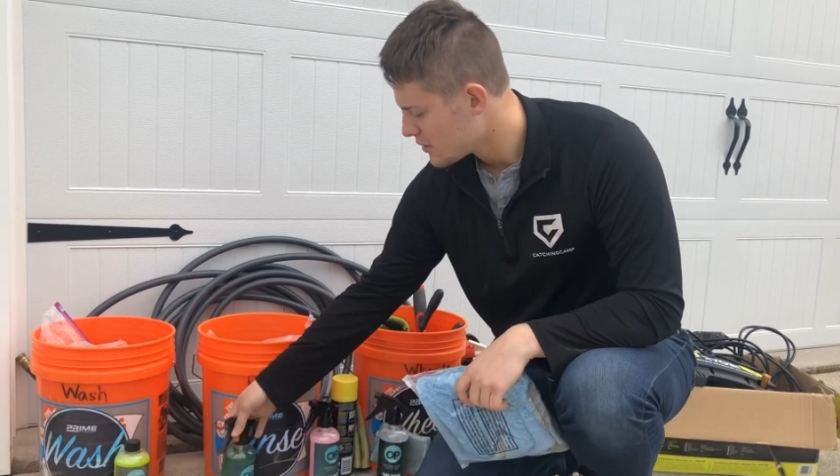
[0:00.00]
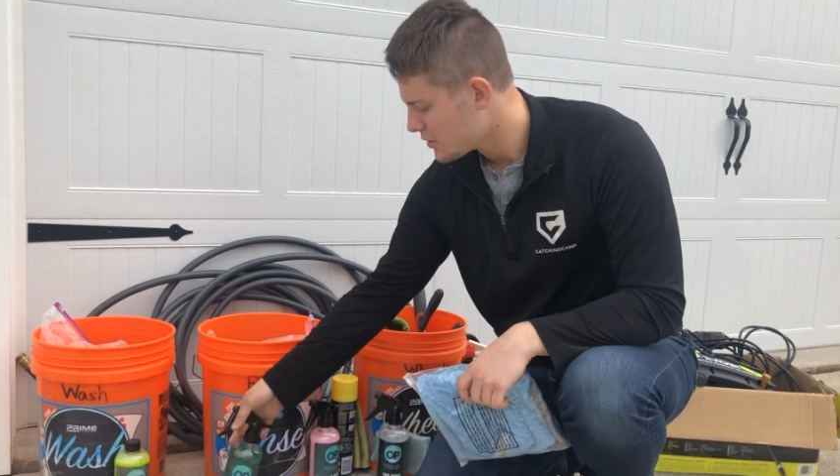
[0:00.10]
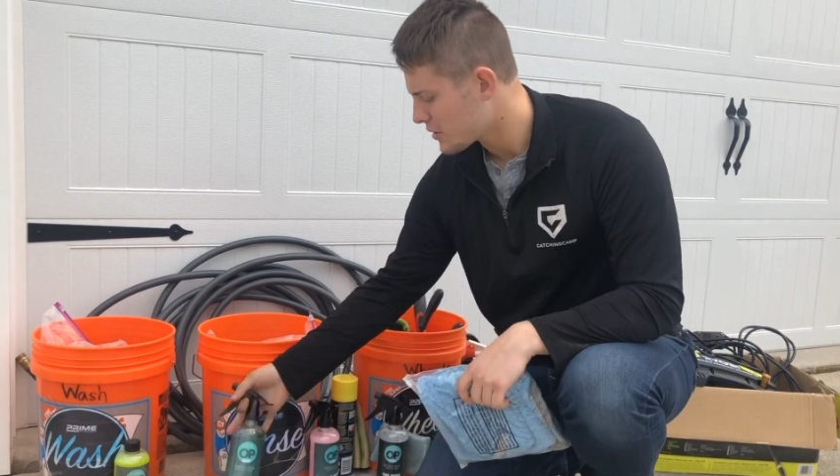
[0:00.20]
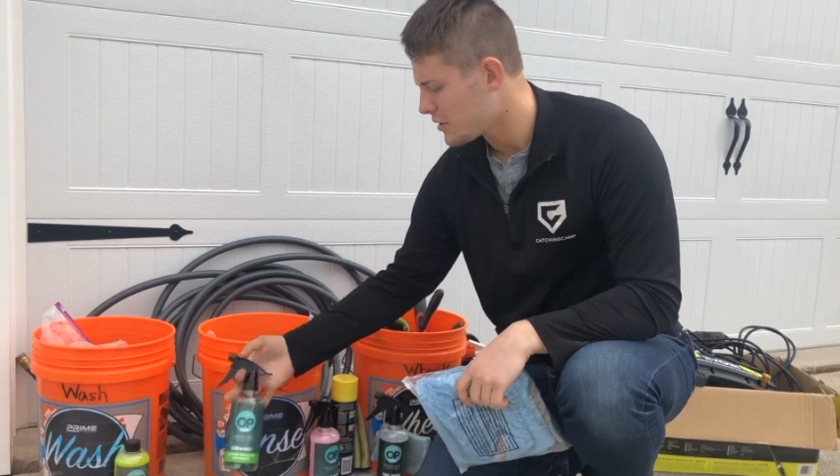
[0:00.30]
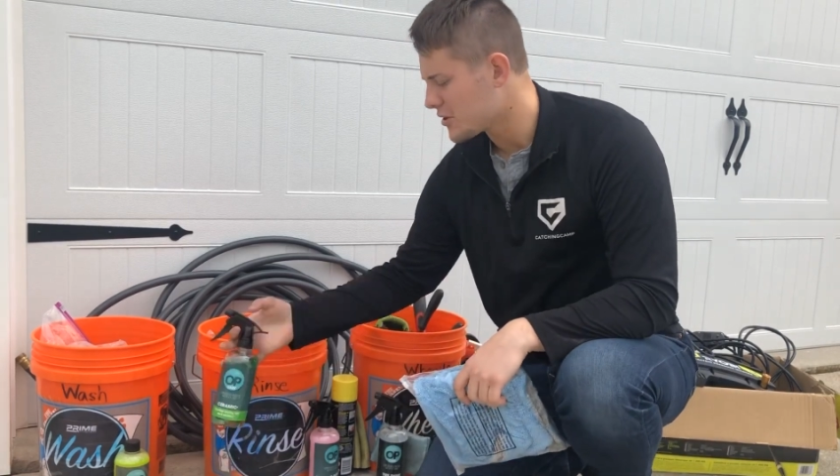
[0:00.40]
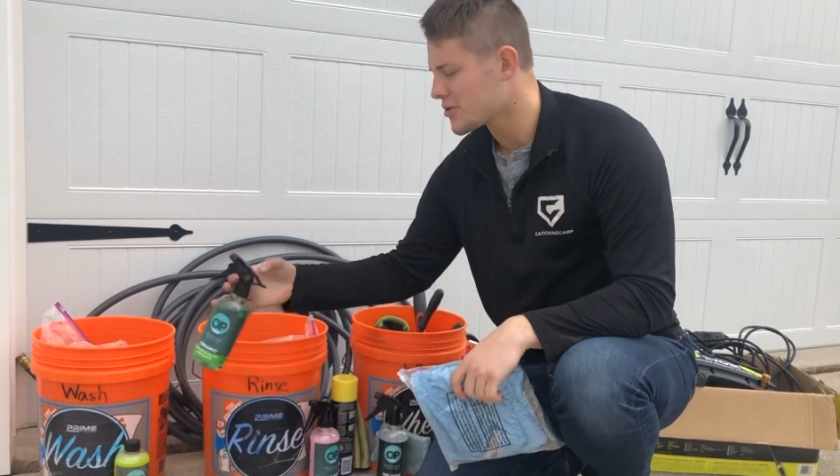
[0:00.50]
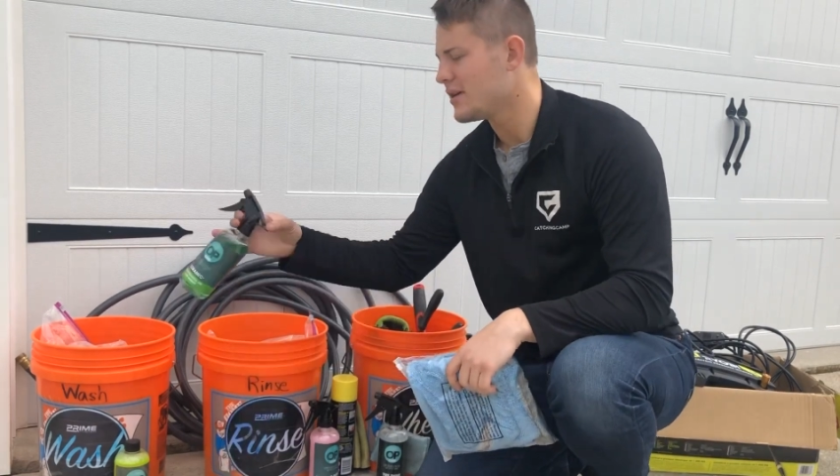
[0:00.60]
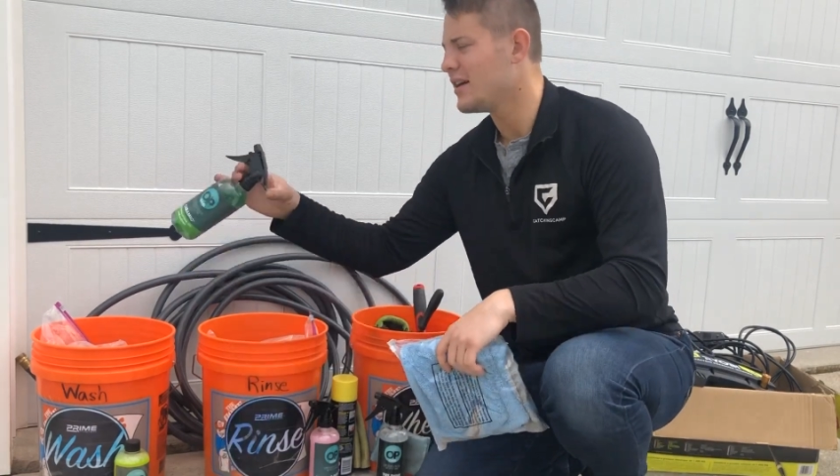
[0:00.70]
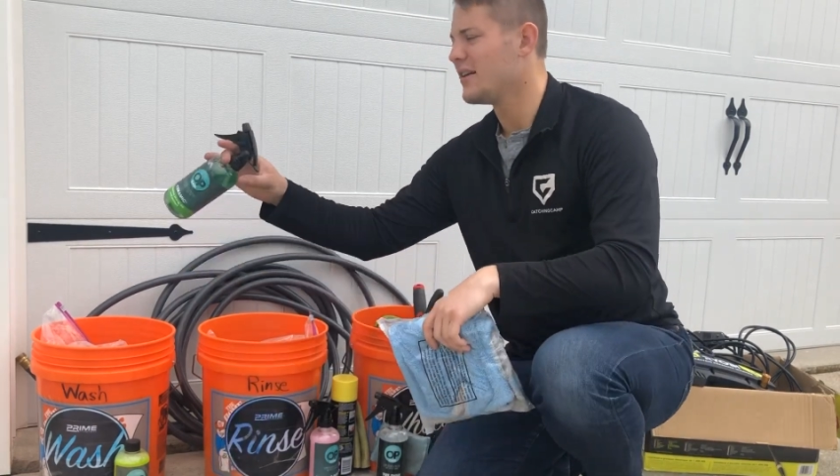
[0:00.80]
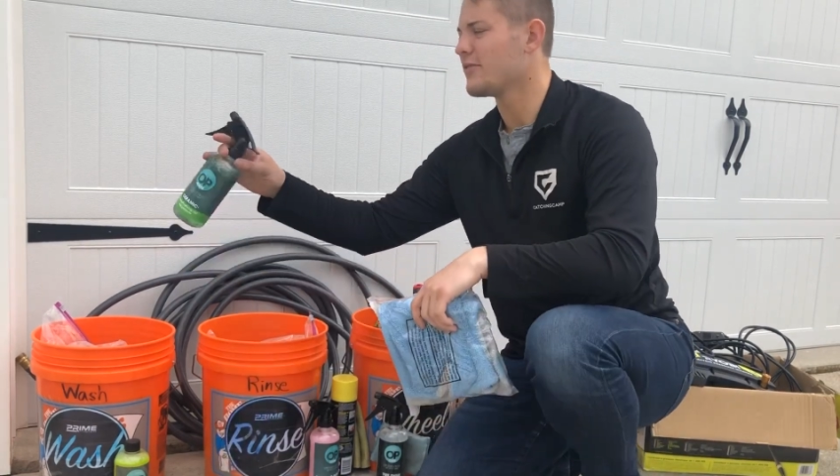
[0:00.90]
You can also
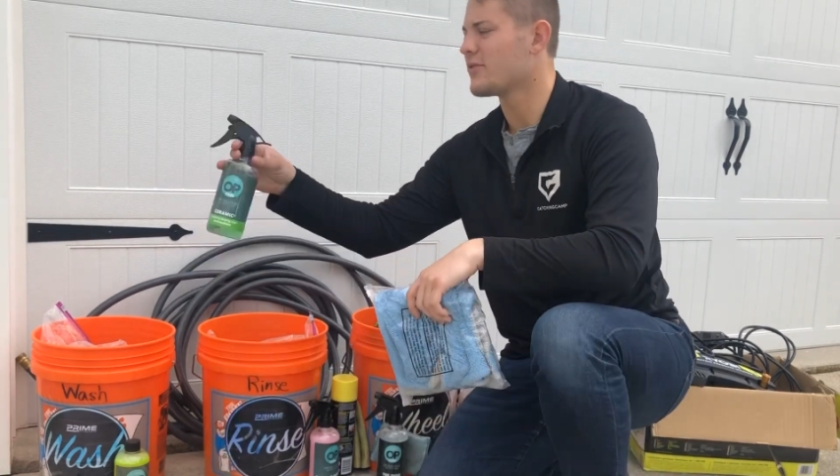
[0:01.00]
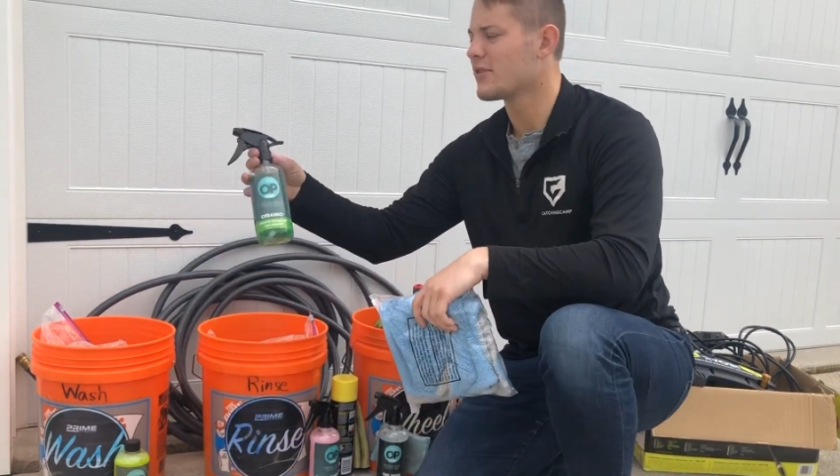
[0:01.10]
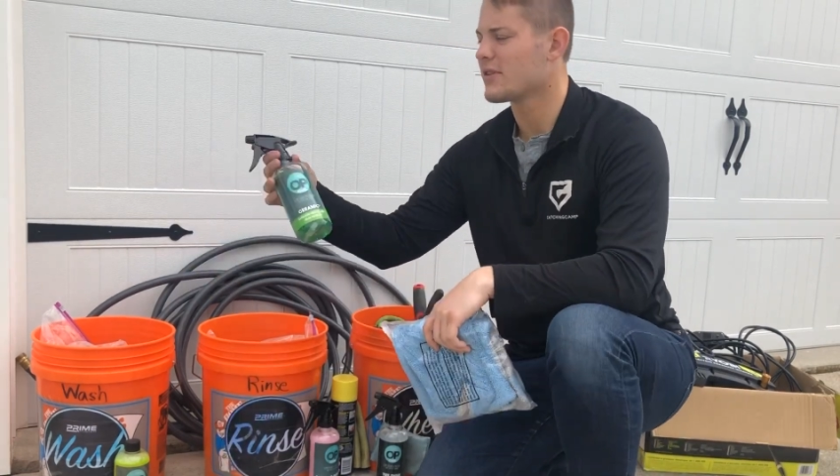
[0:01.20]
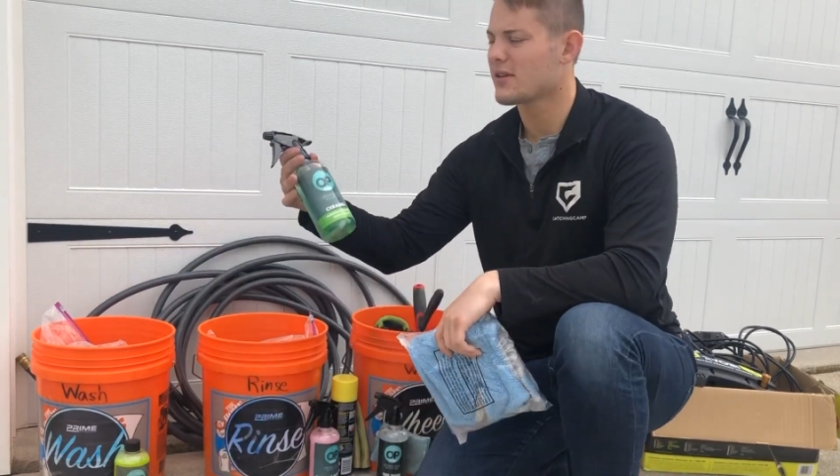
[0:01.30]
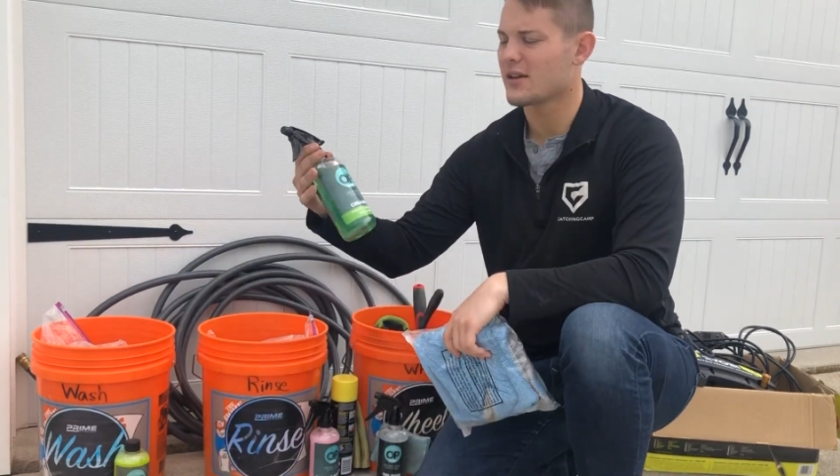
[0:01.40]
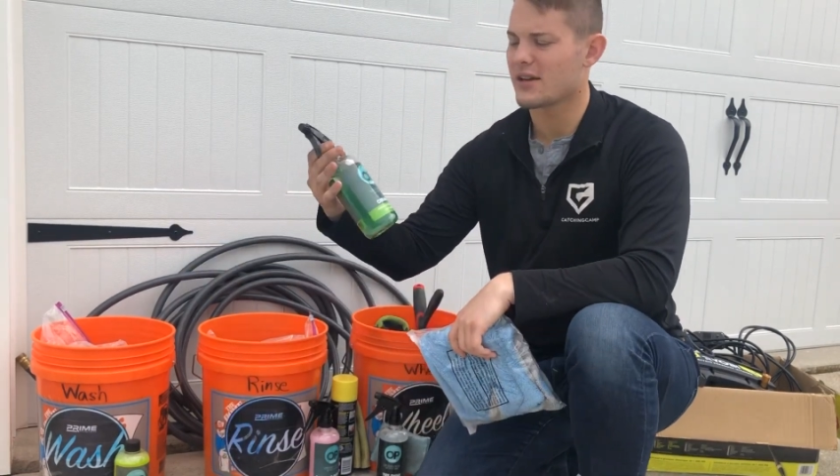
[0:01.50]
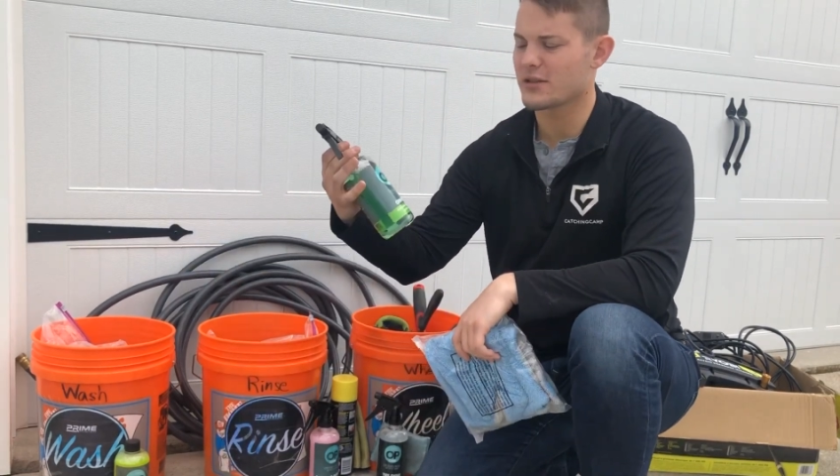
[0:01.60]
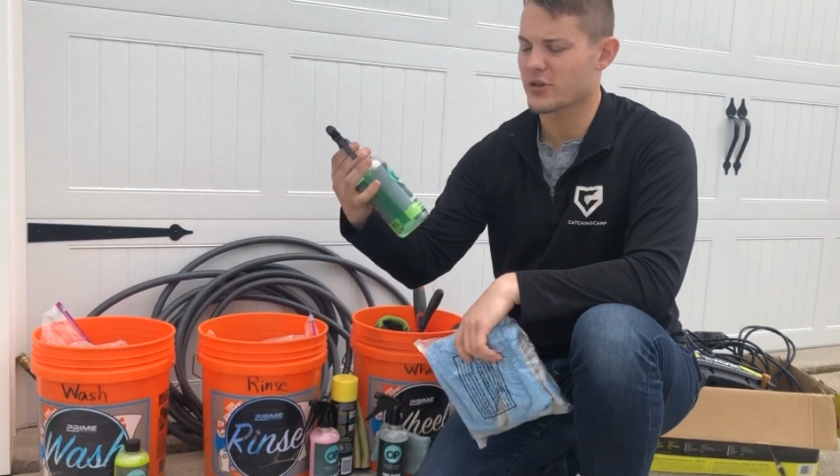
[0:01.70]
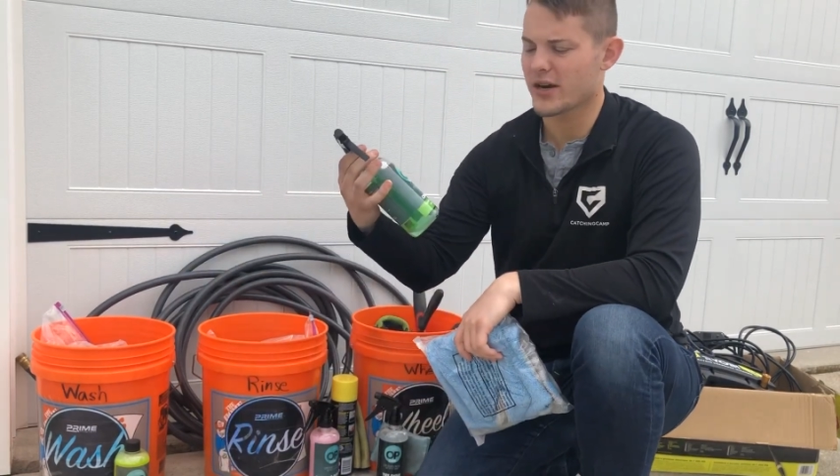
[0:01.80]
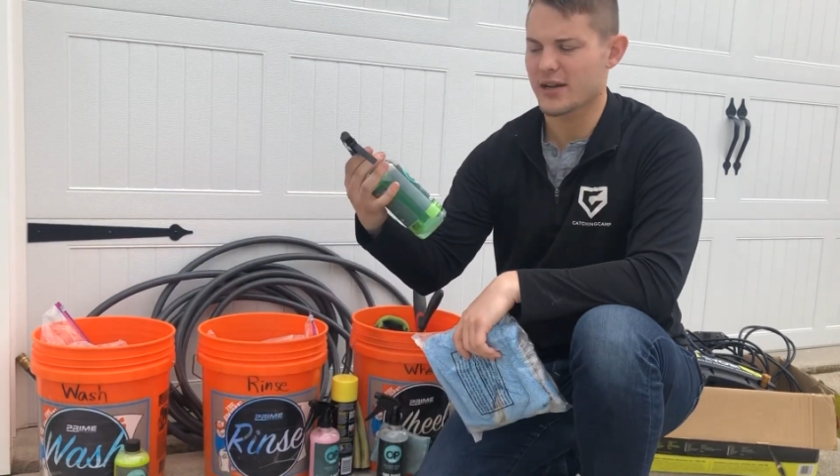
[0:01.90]
have a
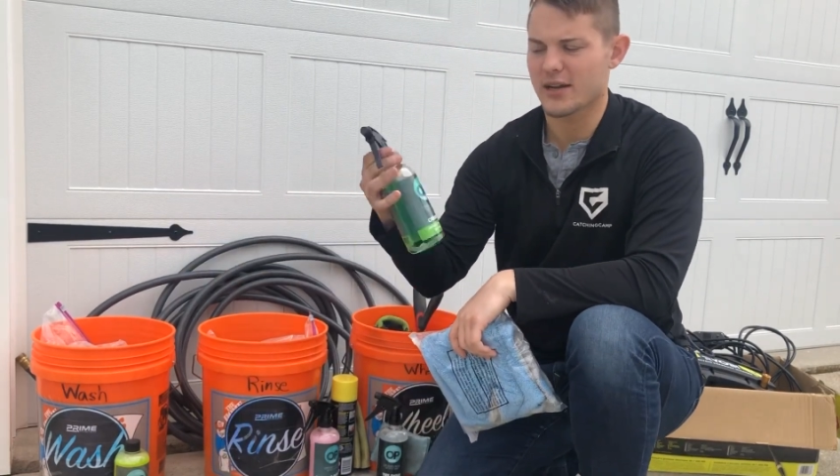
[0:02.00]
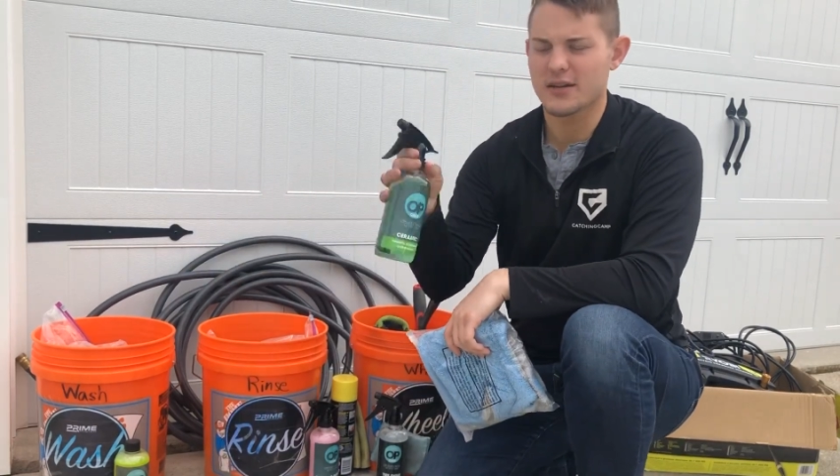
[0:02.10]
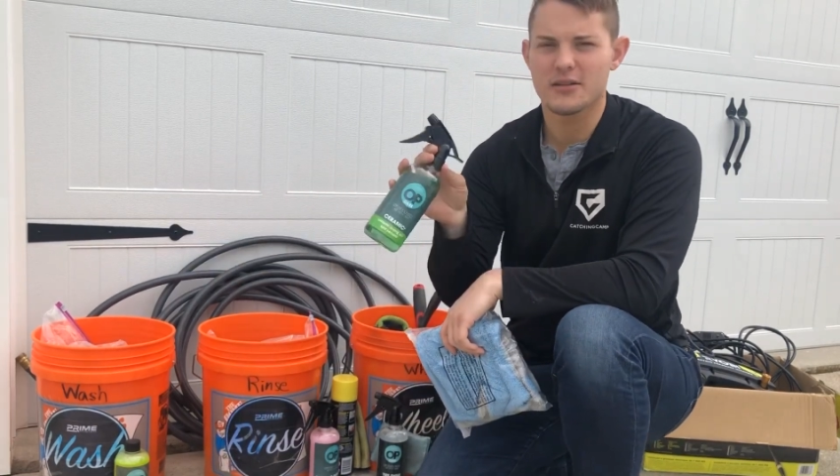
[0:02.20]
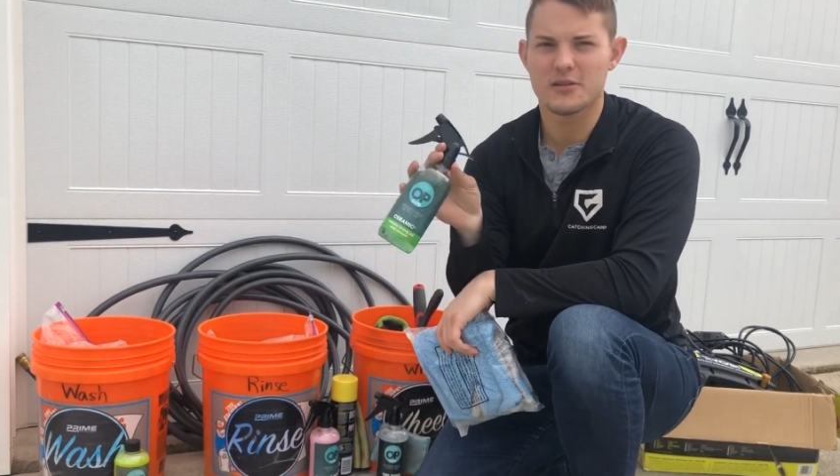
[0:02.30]
drying aid.